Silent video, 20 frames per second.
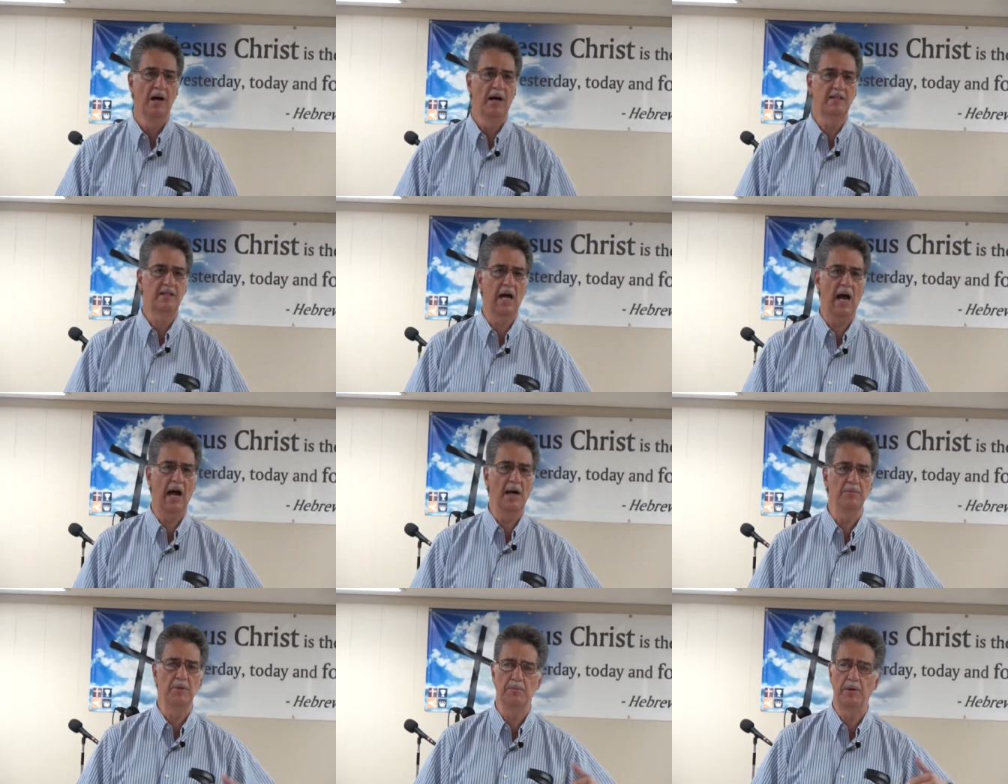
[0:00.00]
a
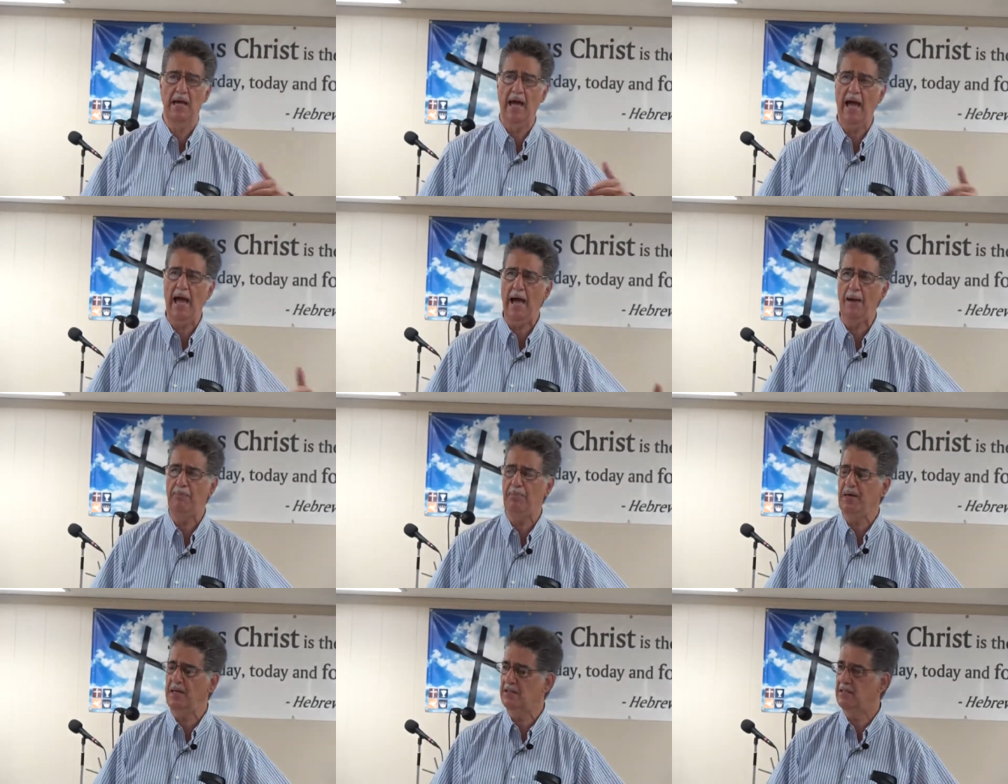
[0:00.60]
time to be
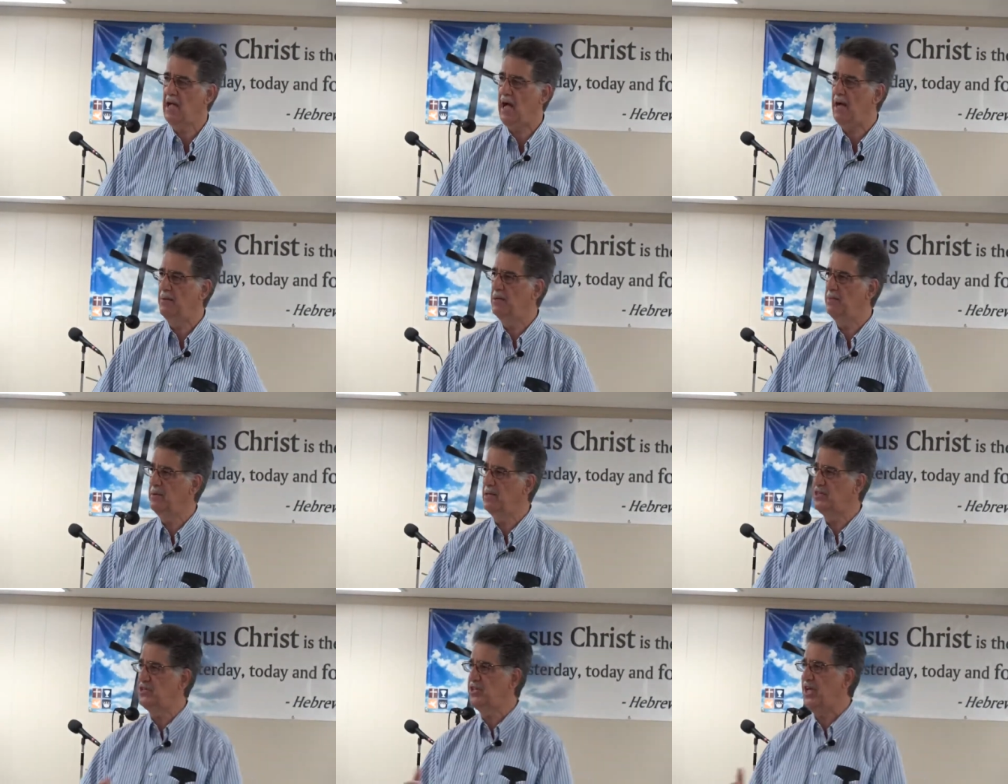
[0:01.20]
happy, a time to
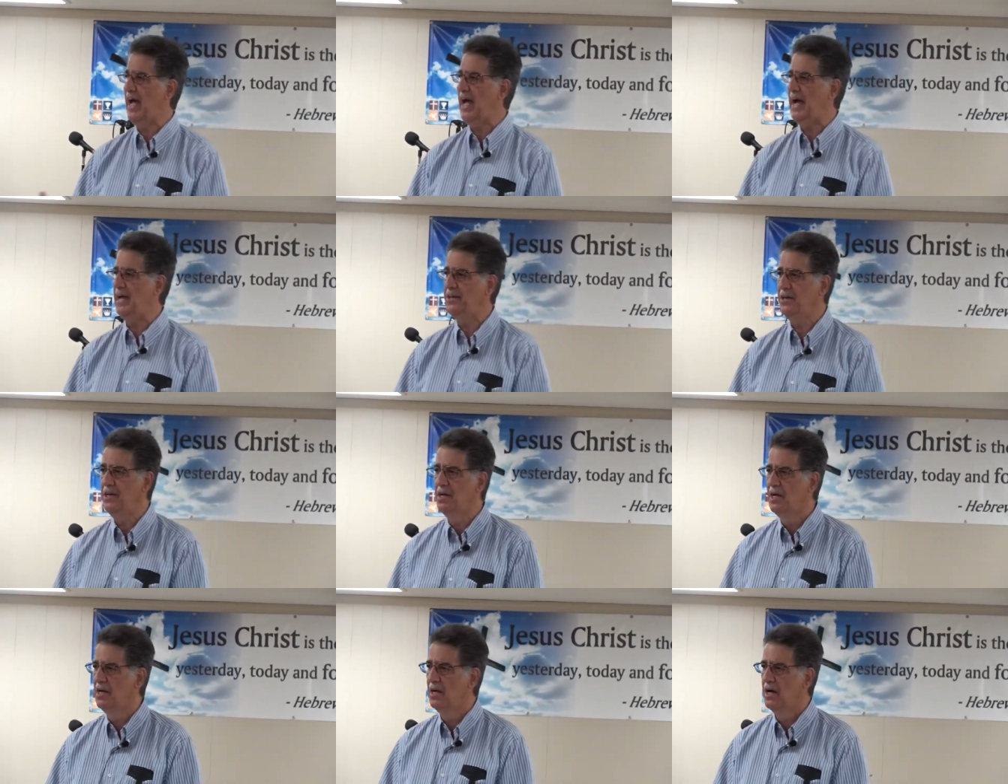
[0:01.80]
be
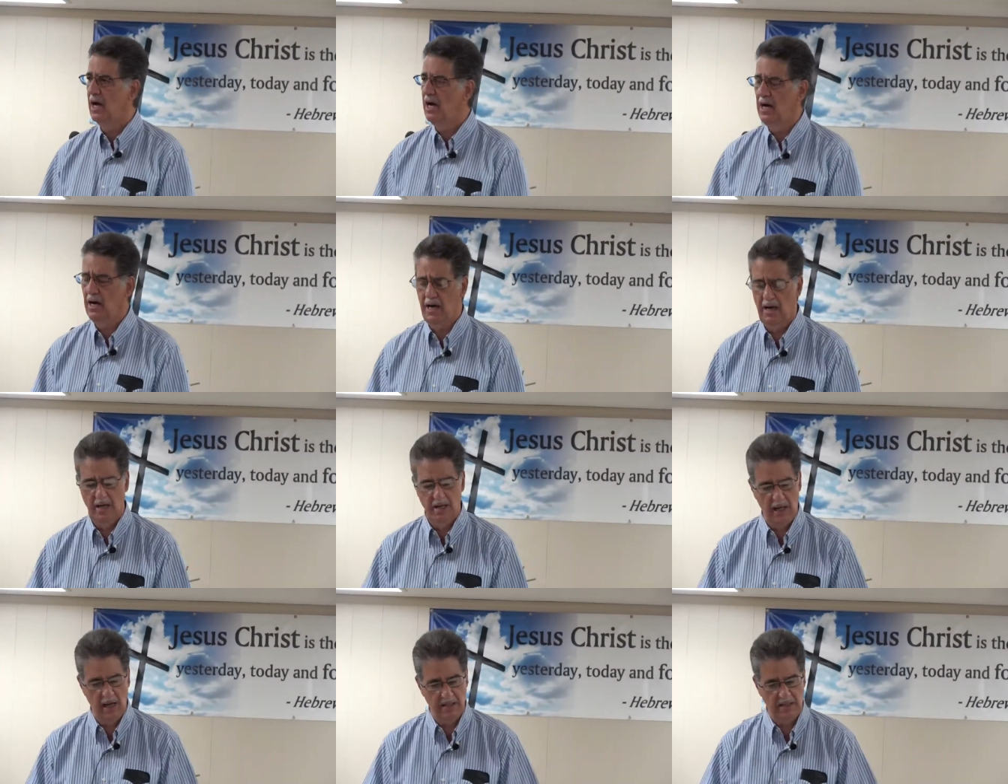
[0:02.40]
sad,
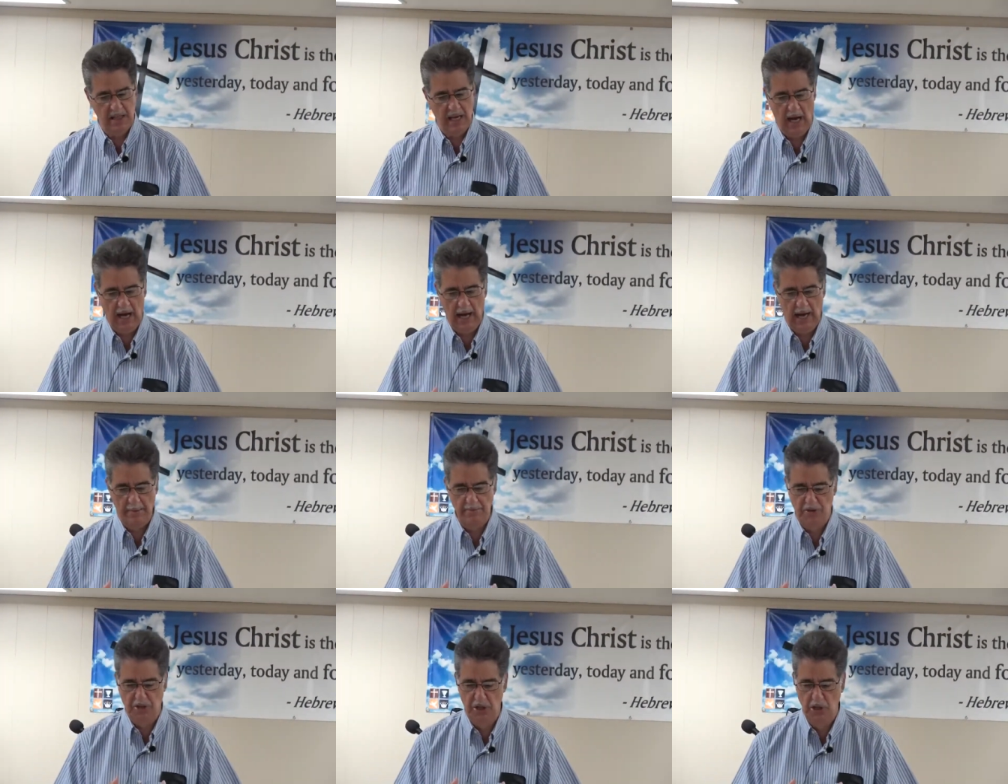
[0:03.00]
uh, a, a,
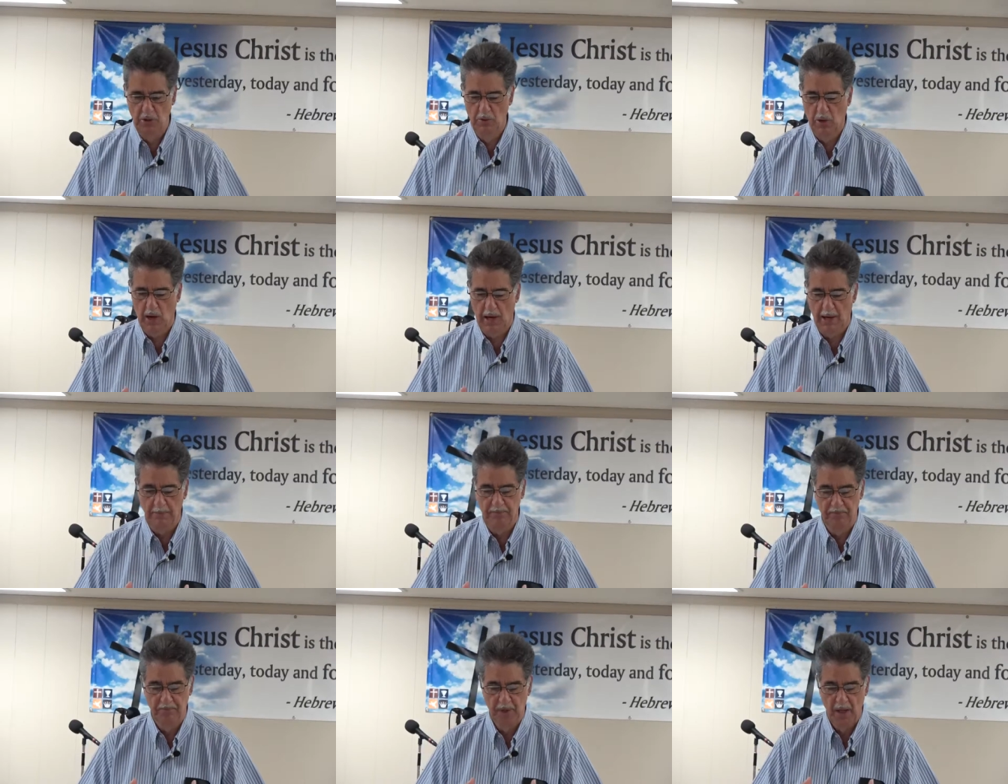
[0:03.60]
time to
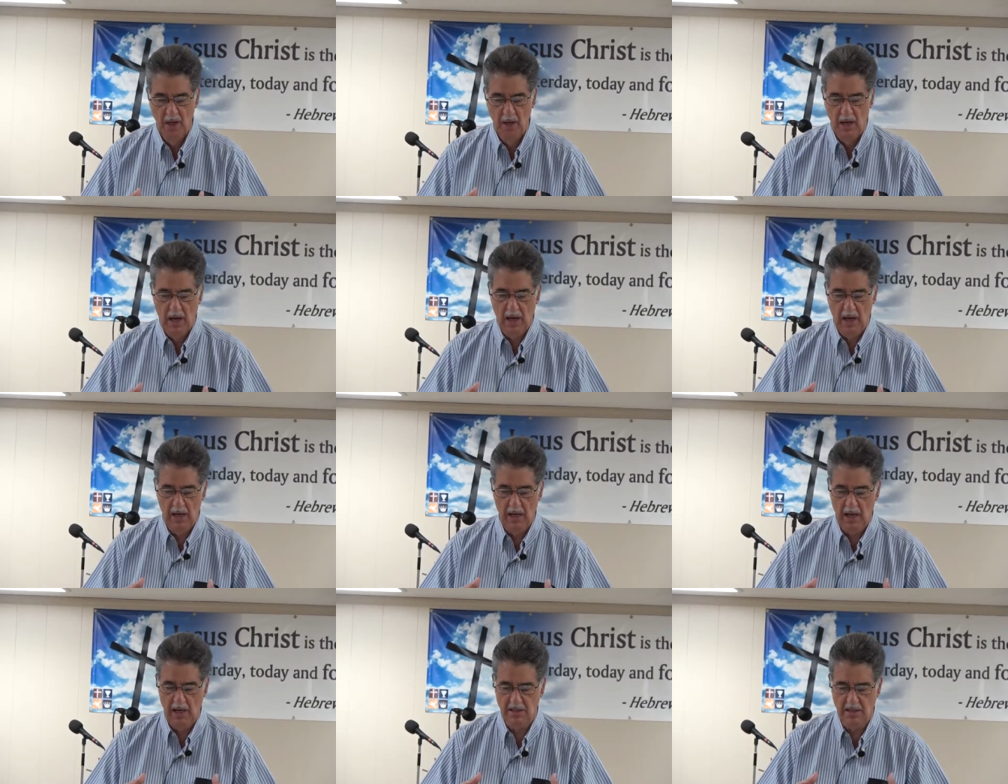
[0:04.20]
uh,
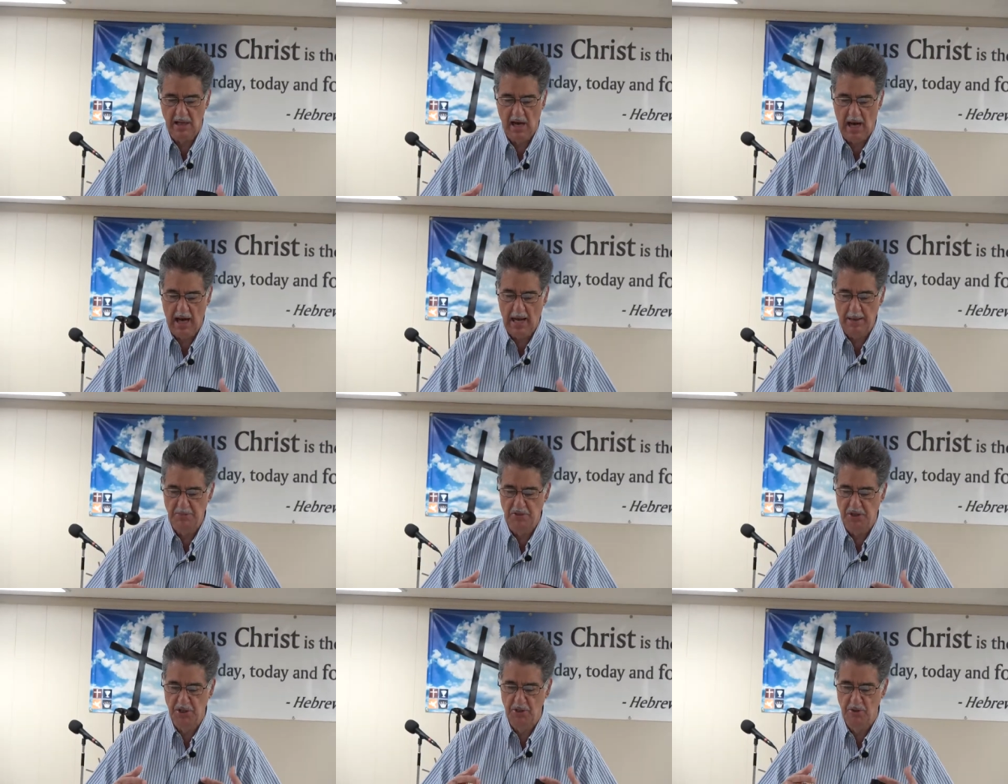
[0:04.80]
uh, a
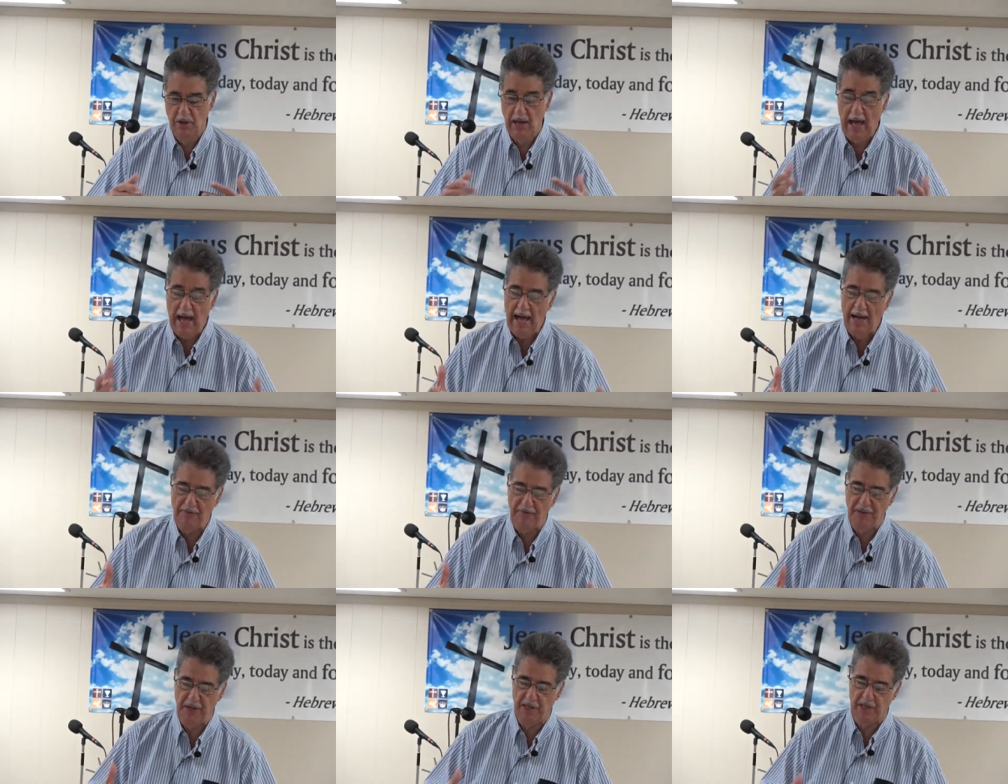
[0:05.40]
time to
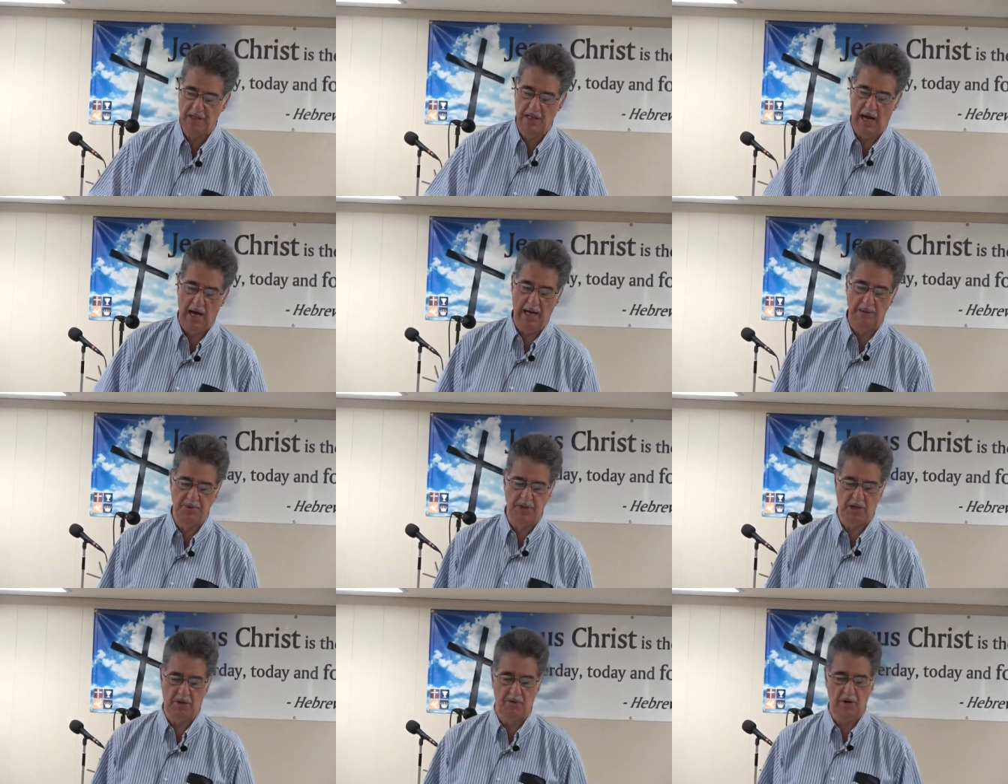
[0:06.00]
laugh and a
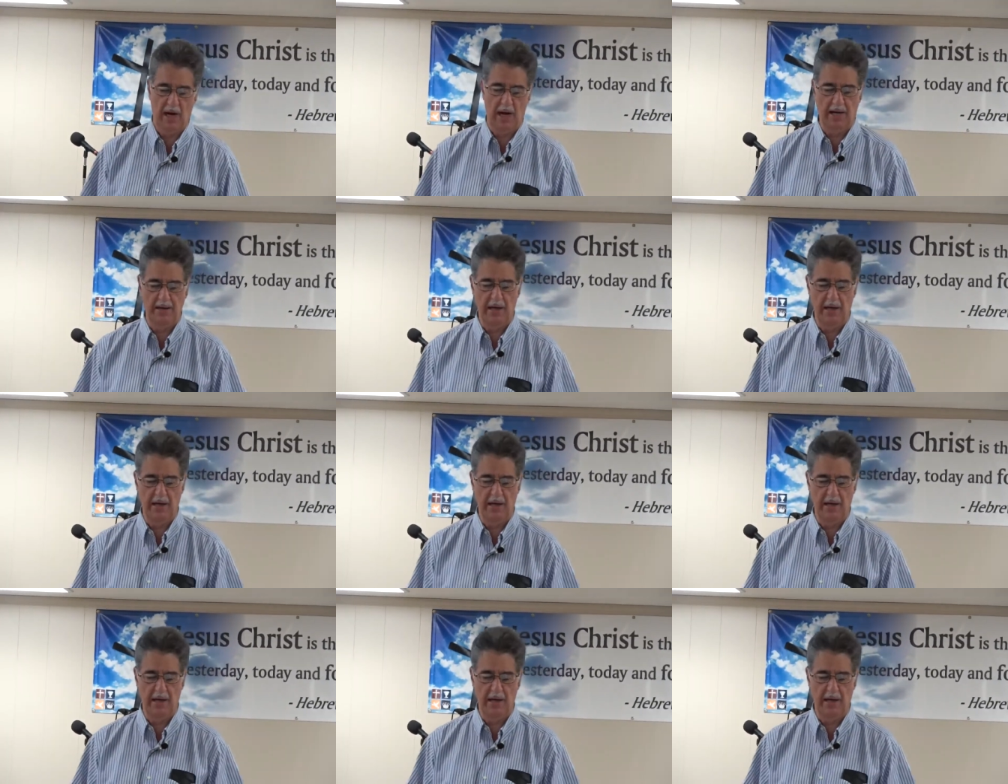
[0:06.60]
time to cry.